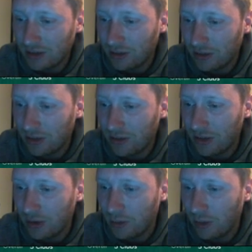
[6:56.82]
or
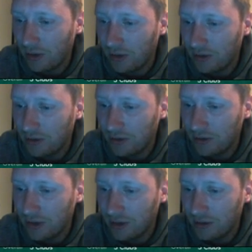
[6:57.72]
31
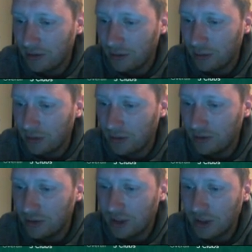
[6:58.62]
for
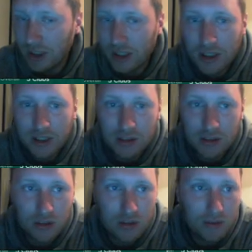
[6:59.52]
Wolves.
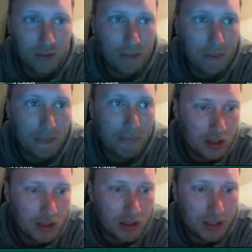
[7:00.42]
So good.
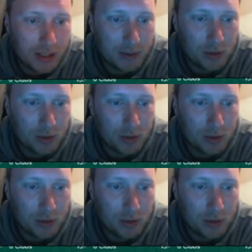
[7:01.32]
Liam